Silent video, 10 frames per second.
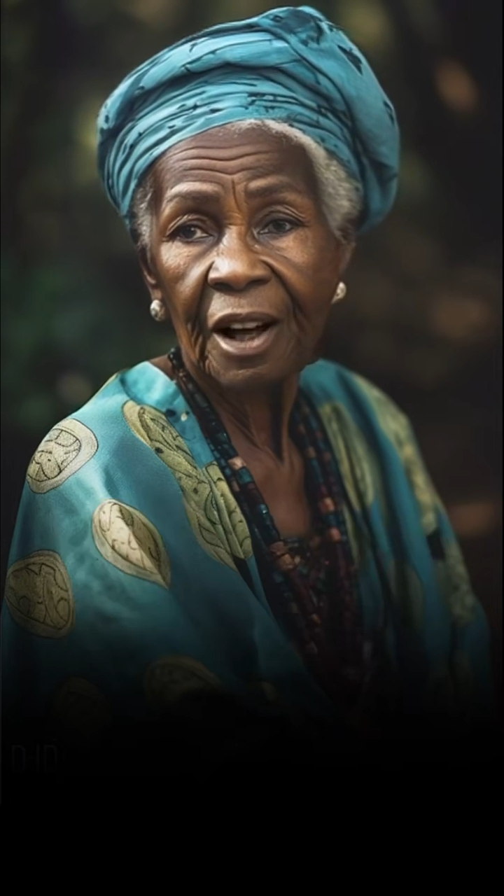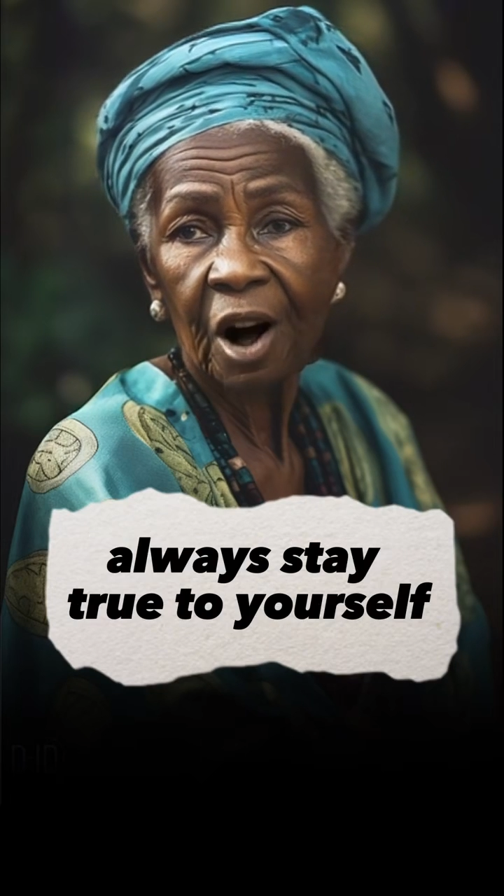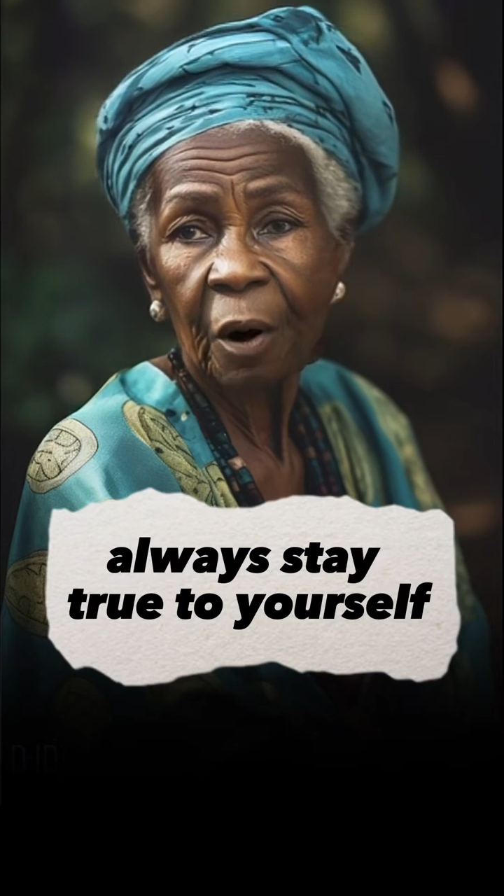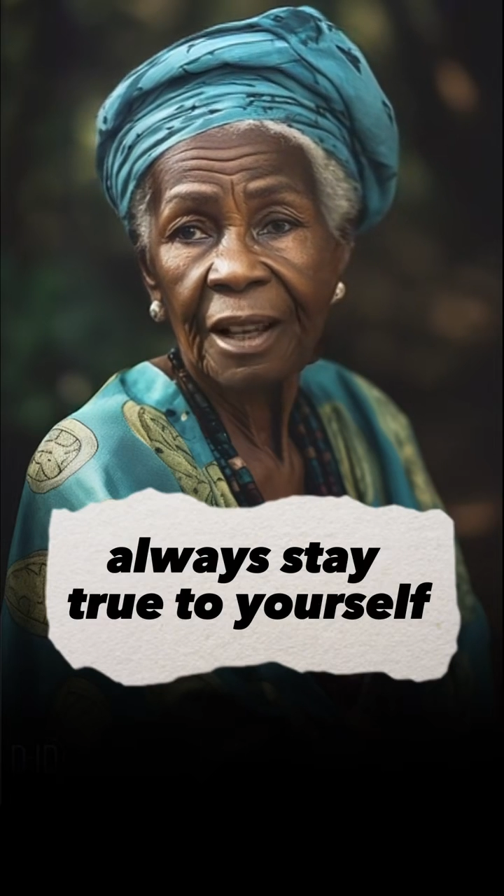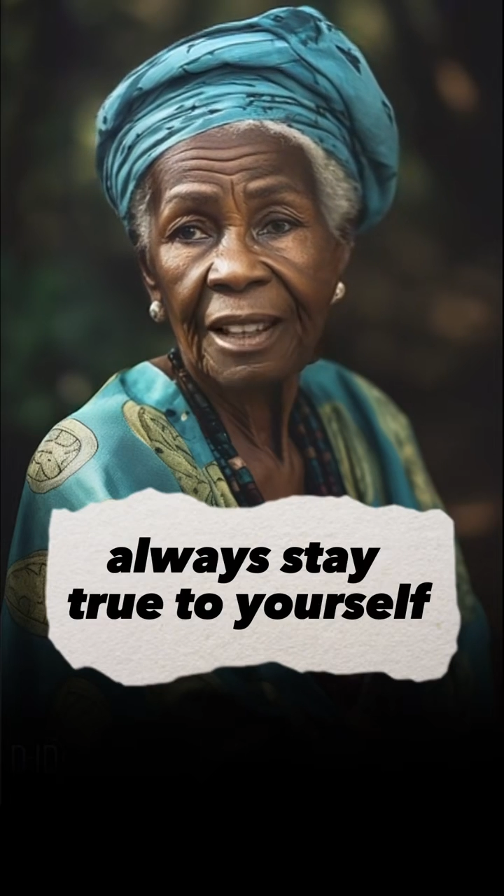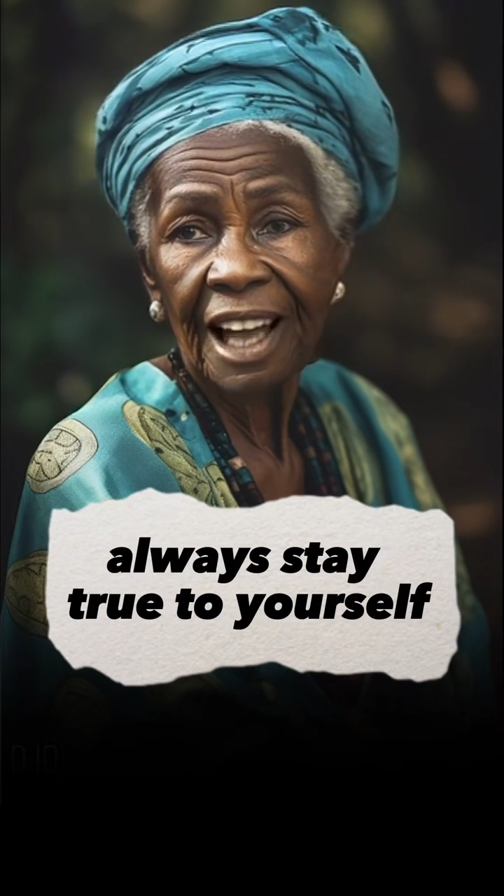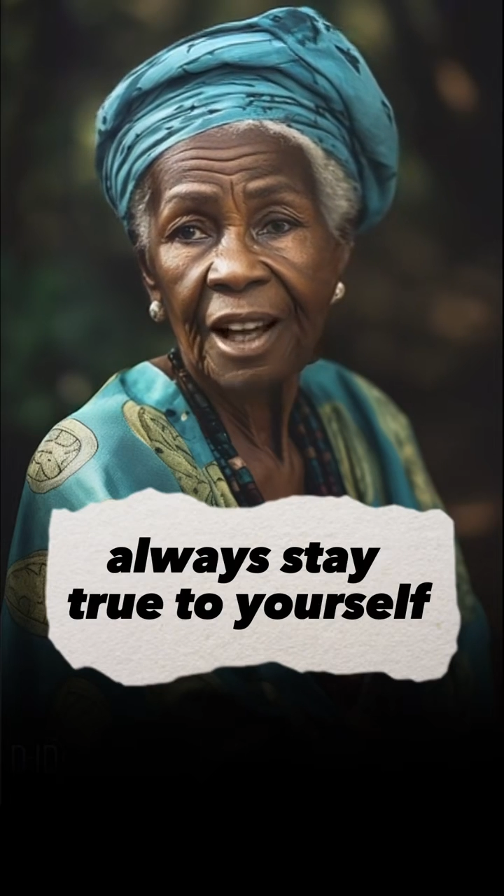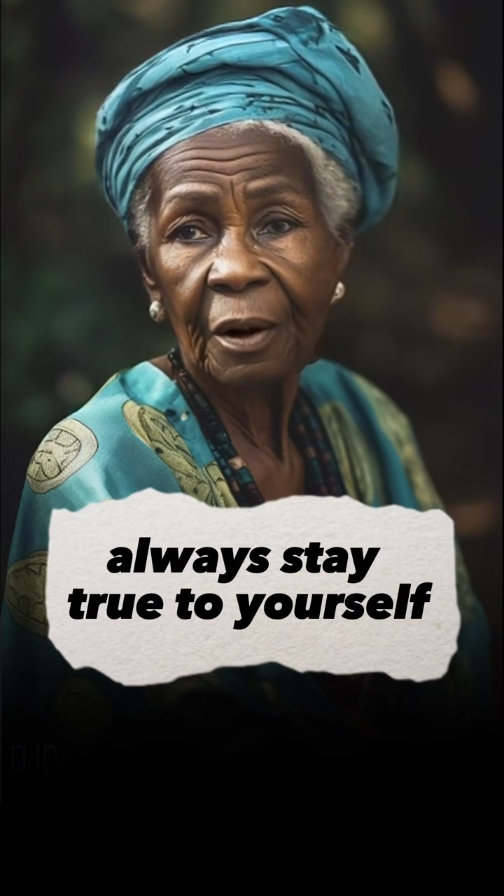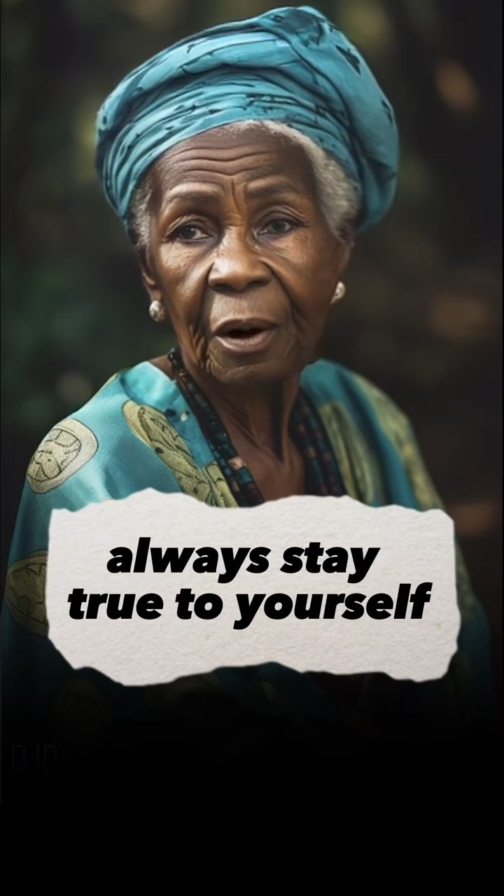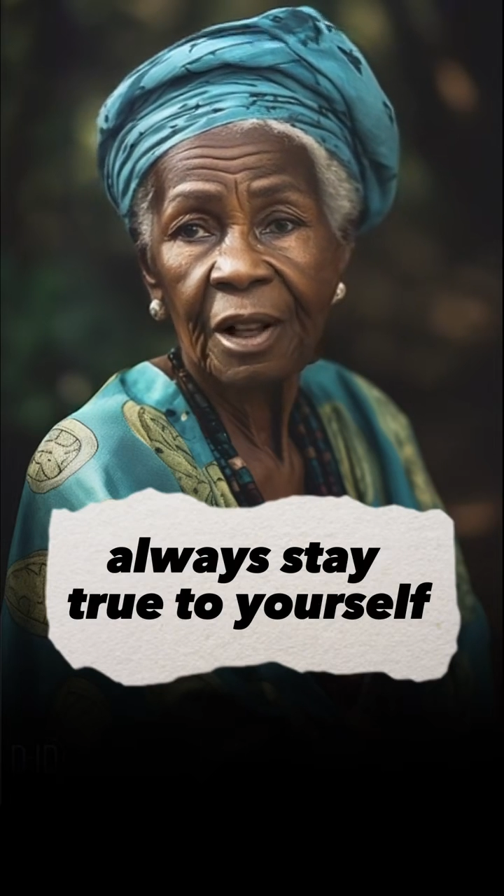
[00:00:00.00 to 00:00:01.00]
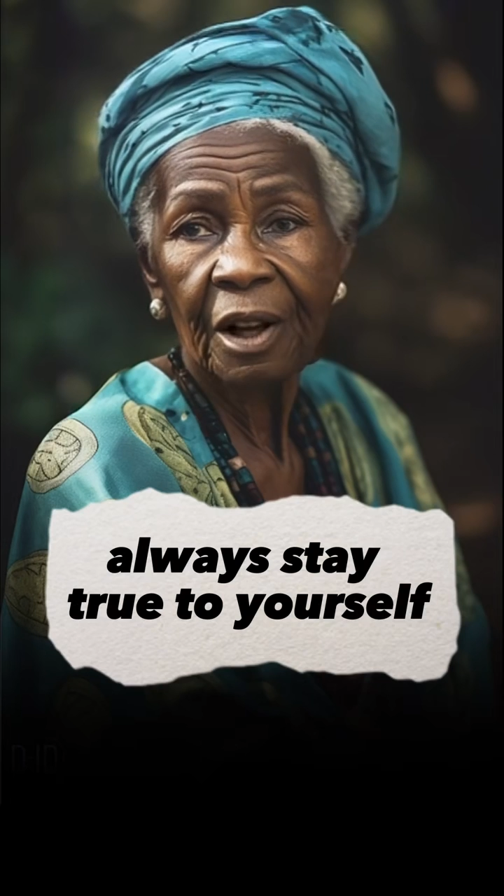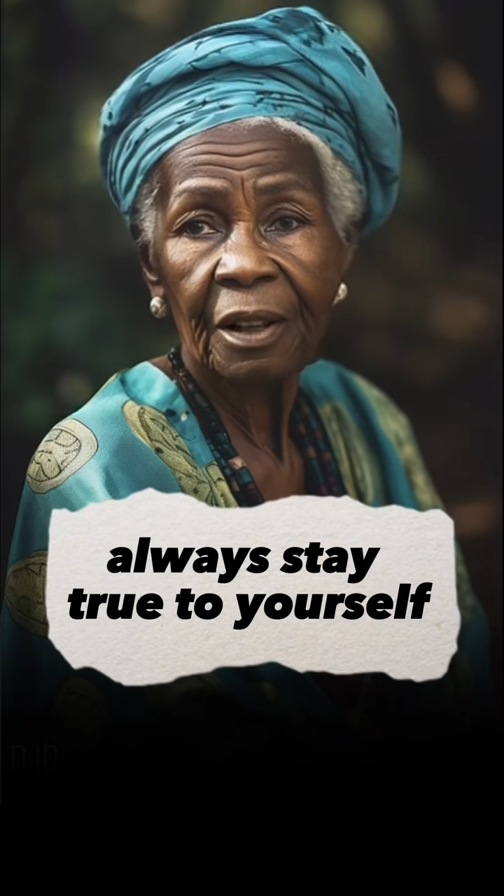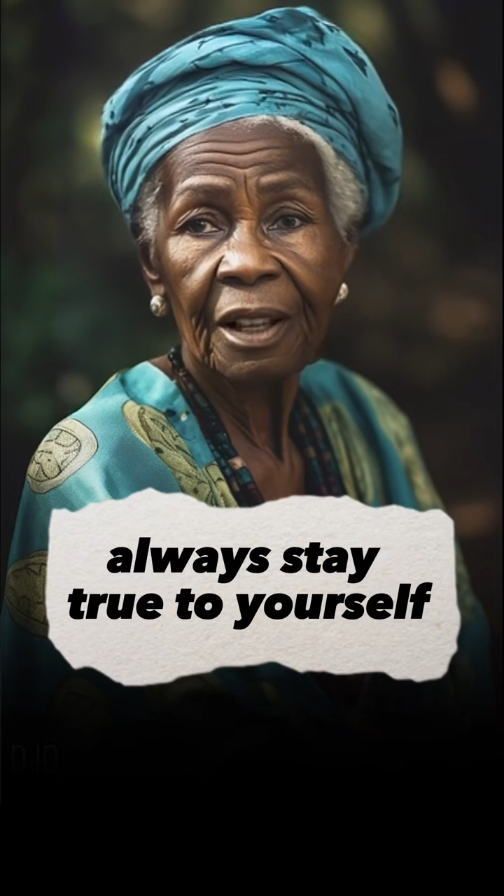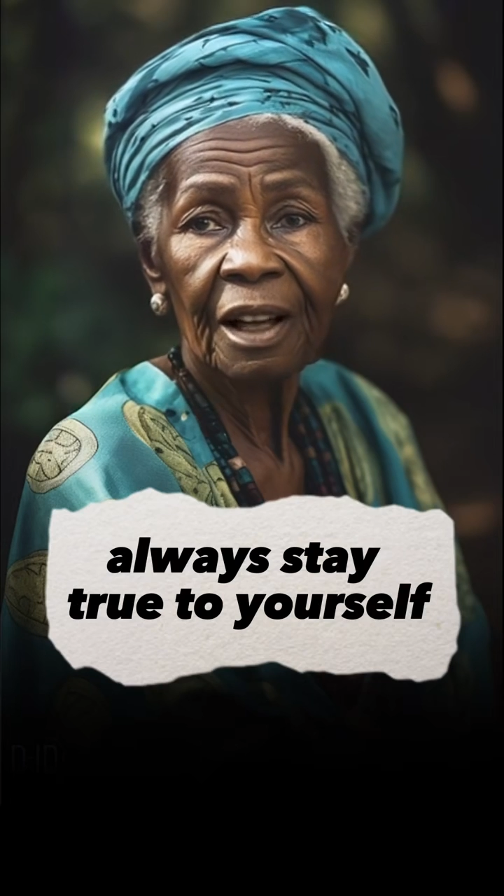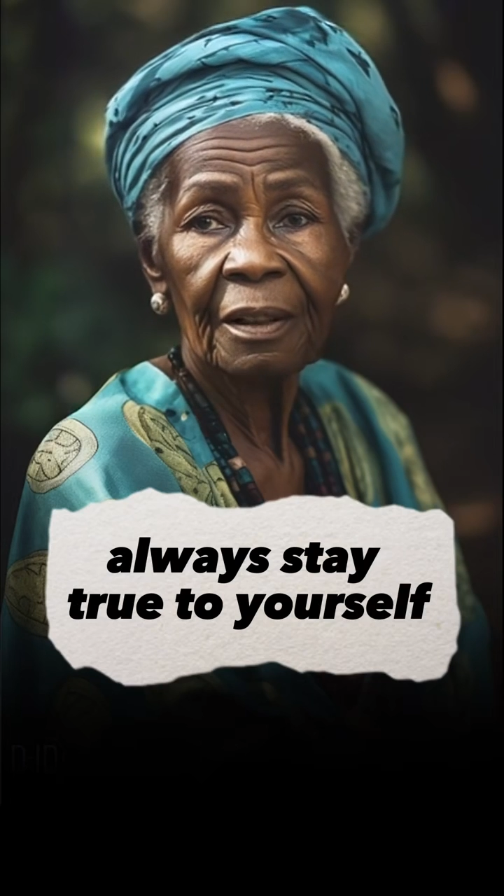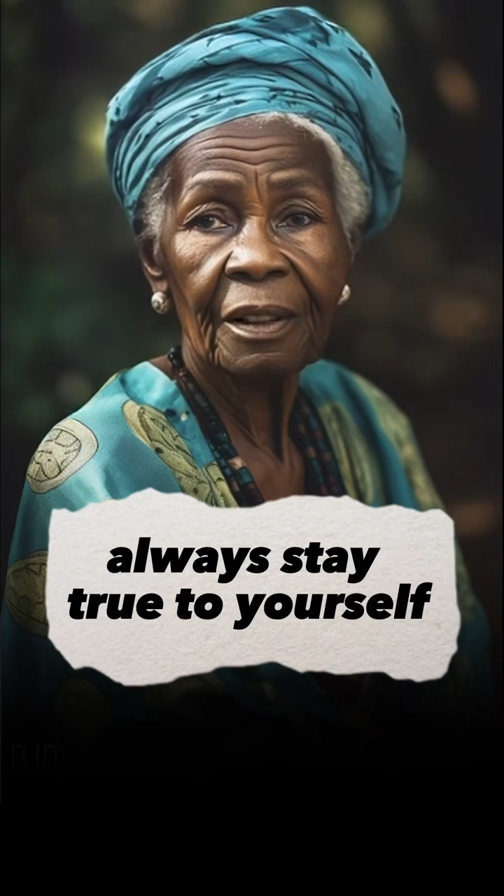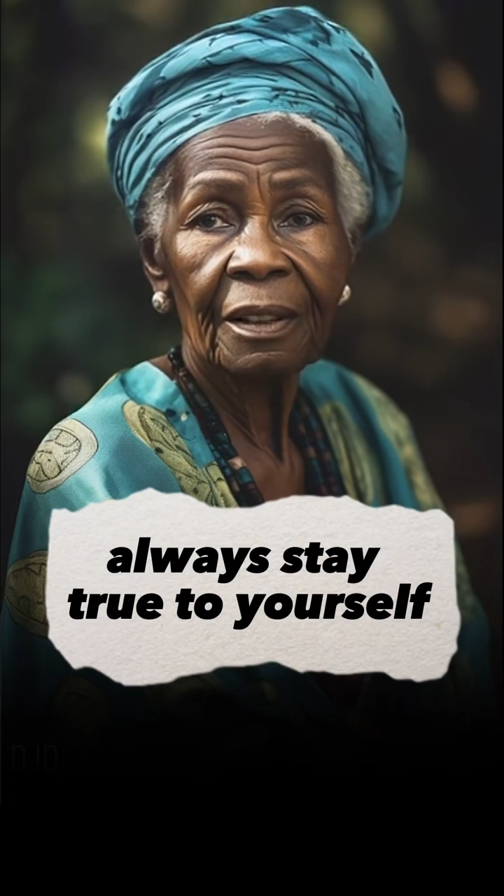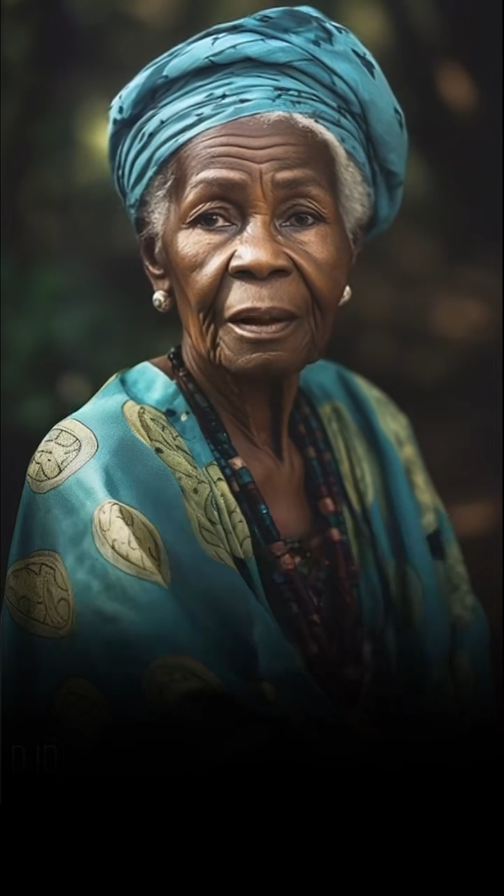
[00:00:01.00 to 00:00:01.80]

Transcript: Always stay true to yourself,